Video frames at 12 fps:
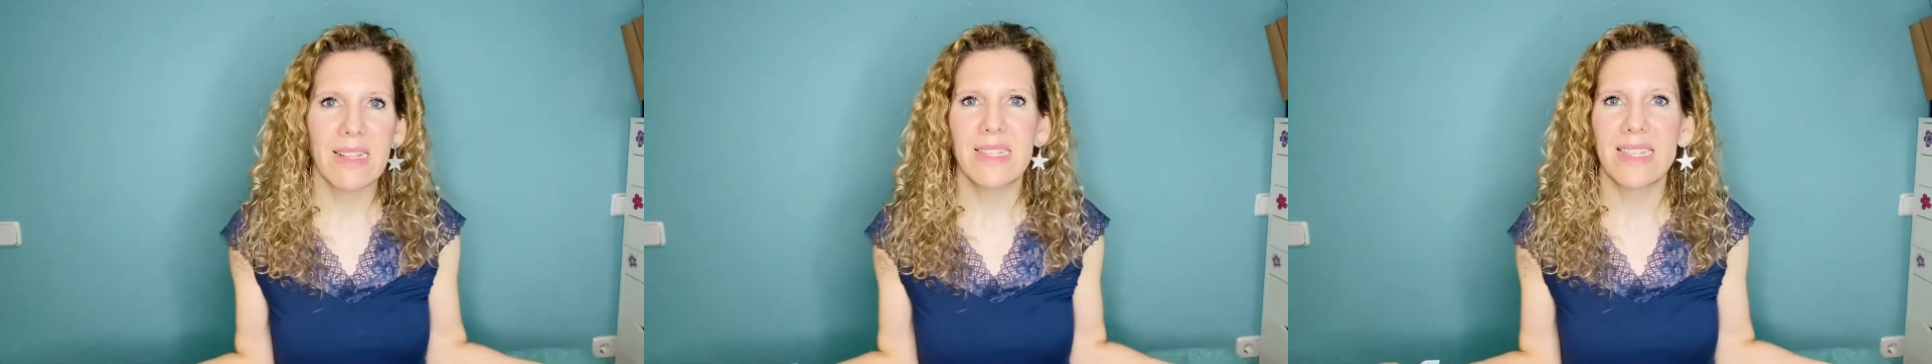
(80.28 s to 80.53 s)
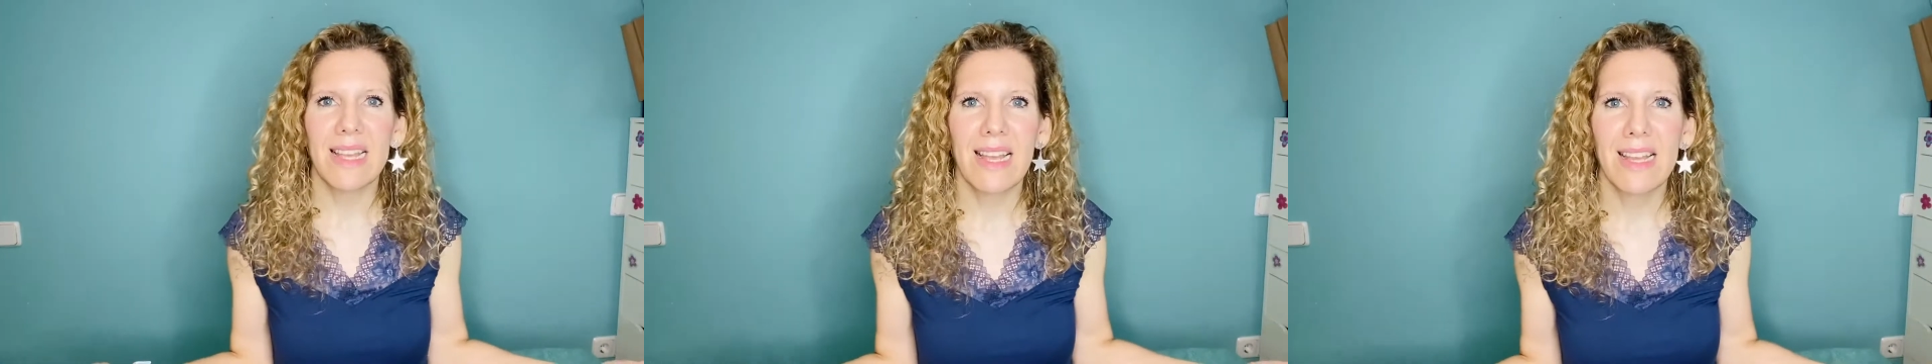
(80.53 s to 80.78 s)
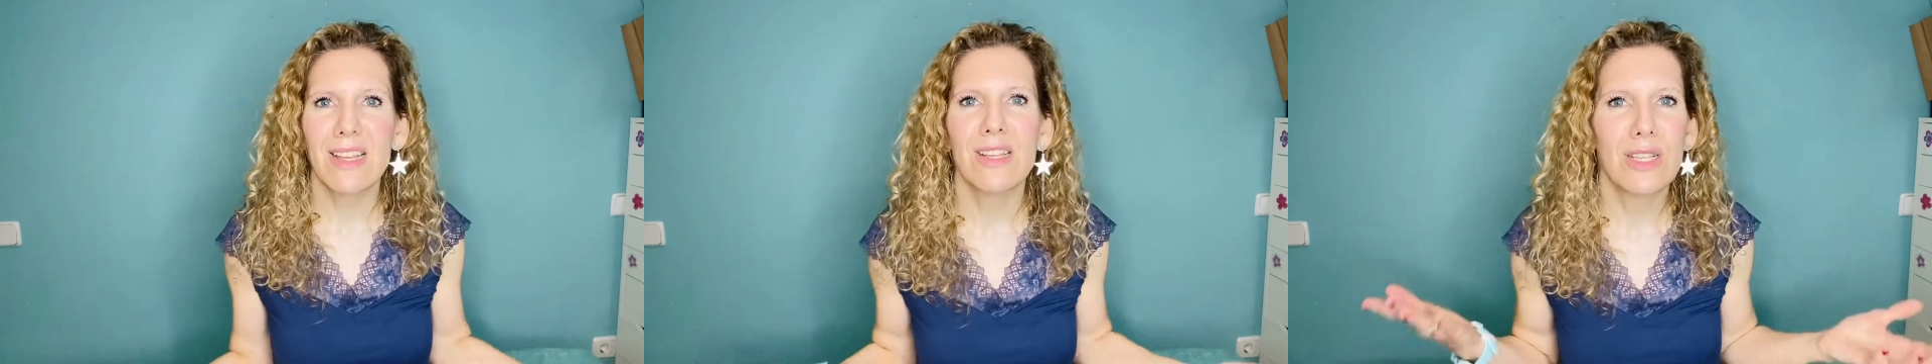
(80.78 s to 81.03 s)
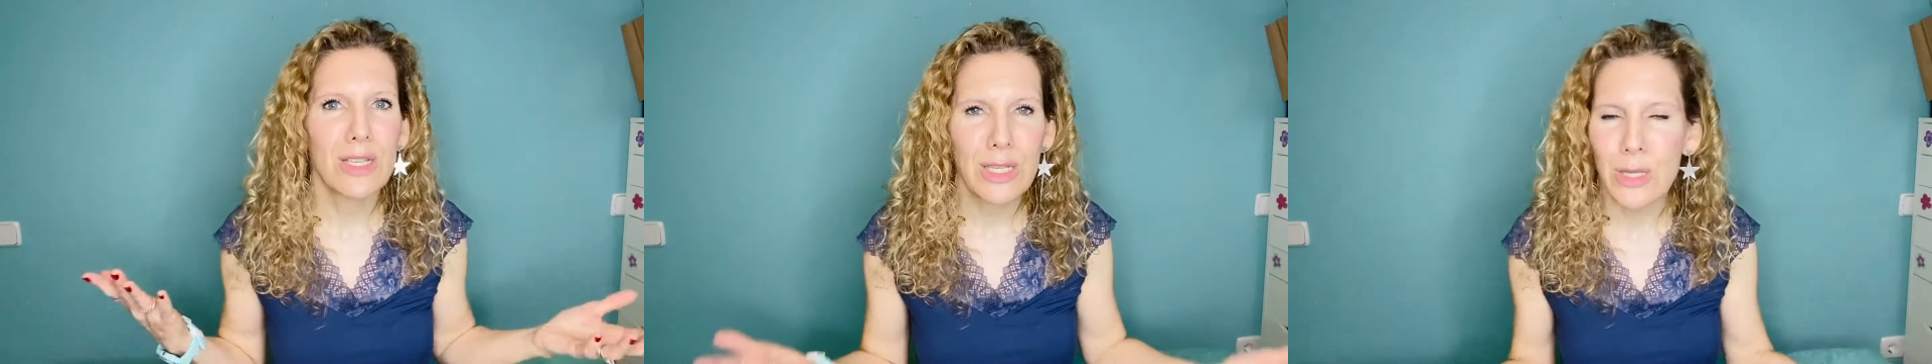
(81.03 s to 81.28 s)
it.
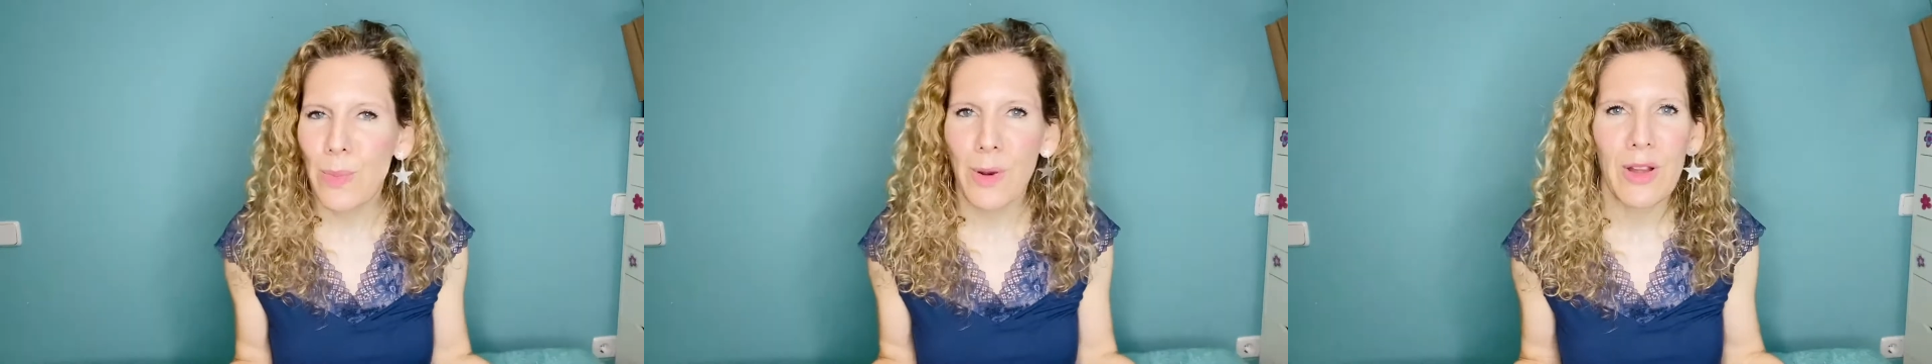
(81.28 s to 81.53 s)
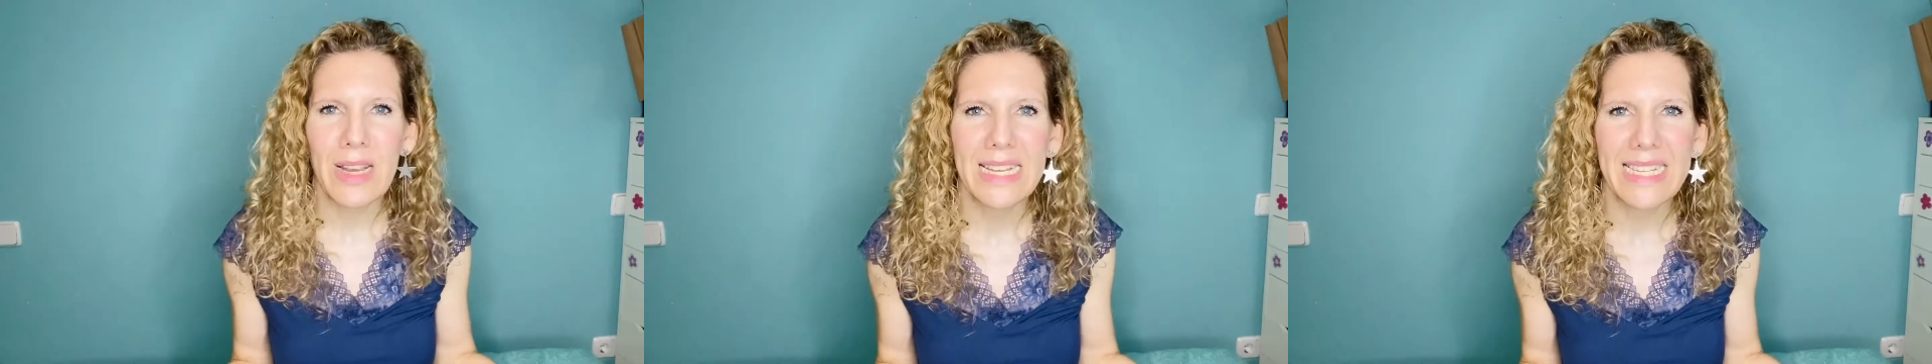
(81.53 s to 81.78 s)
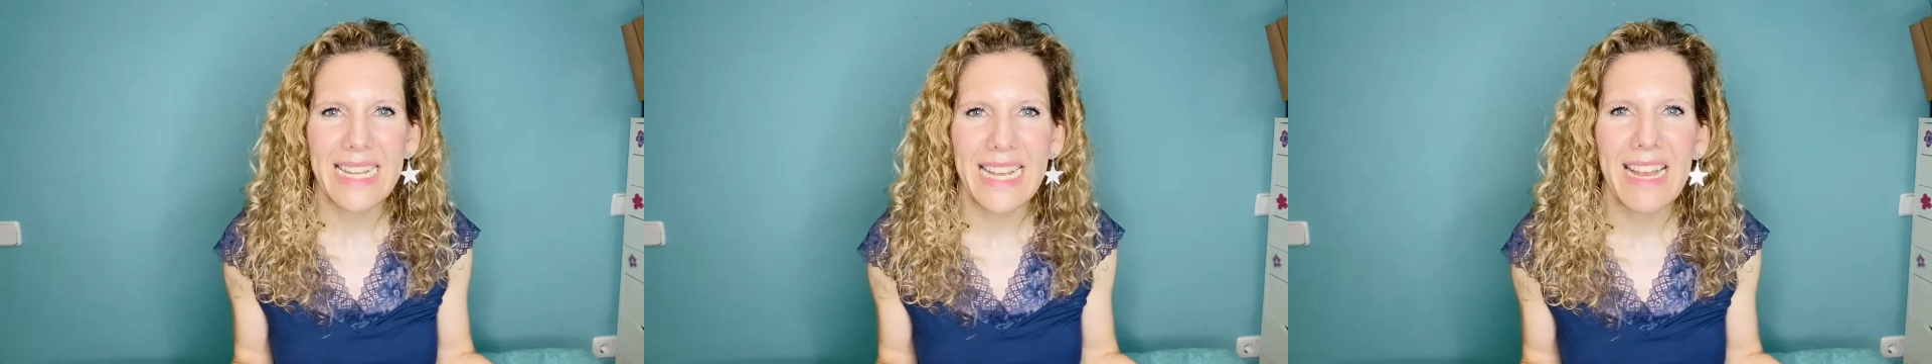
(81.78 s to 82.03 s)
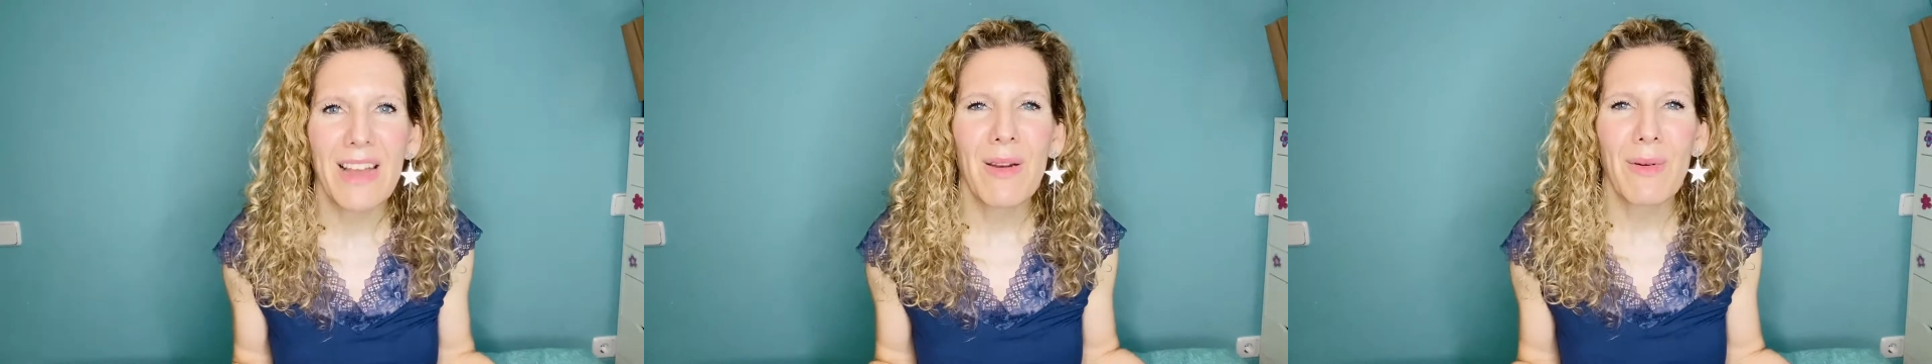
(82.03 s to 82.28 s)
Super easy,
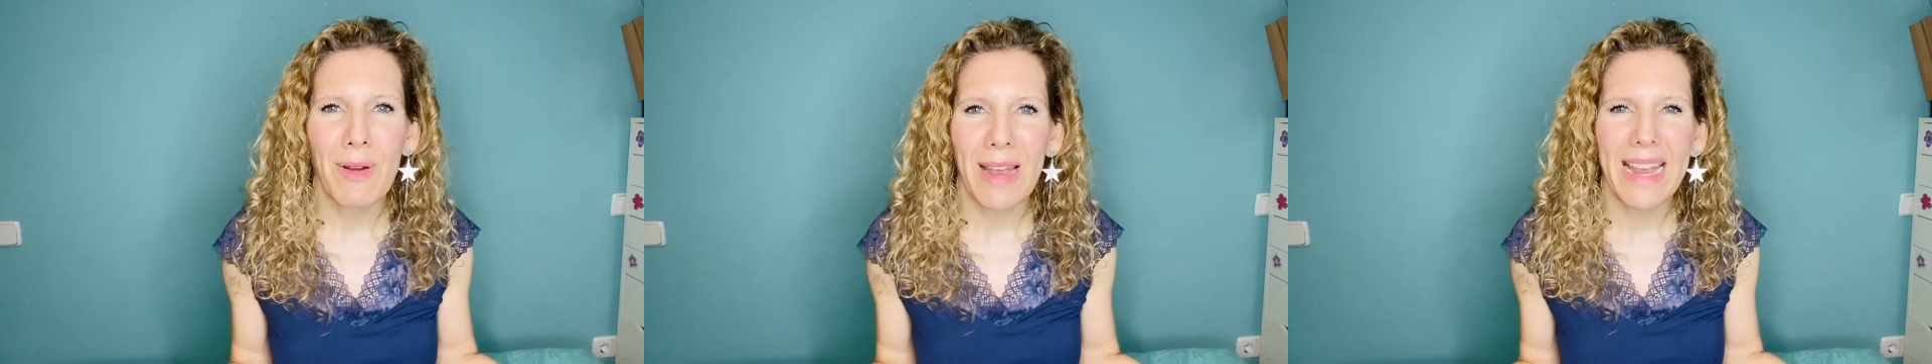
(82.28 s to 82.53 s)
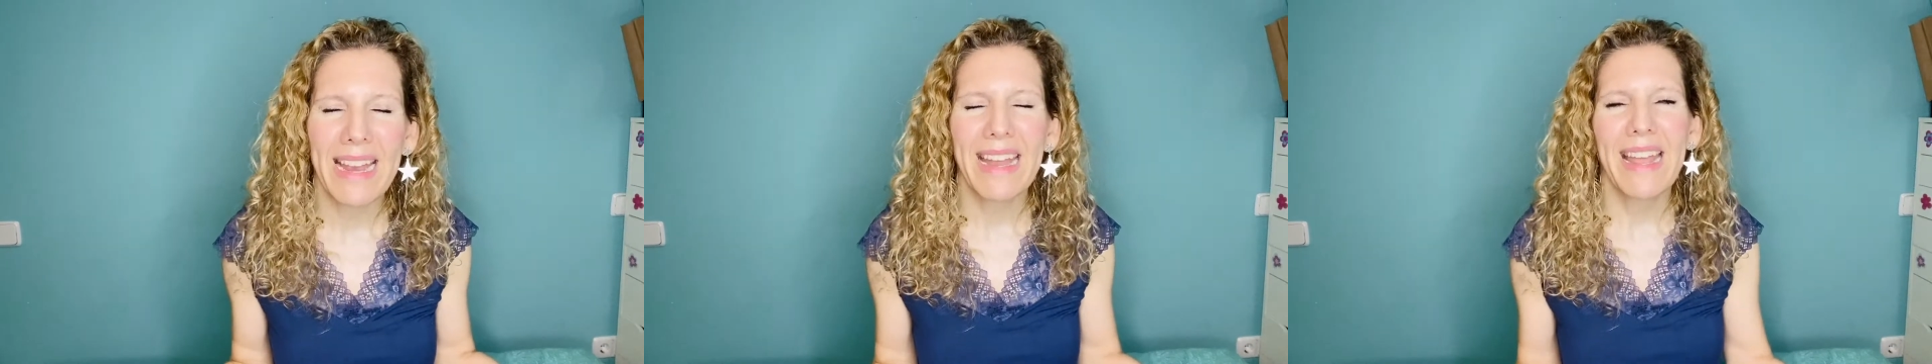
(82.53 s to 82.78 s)
right?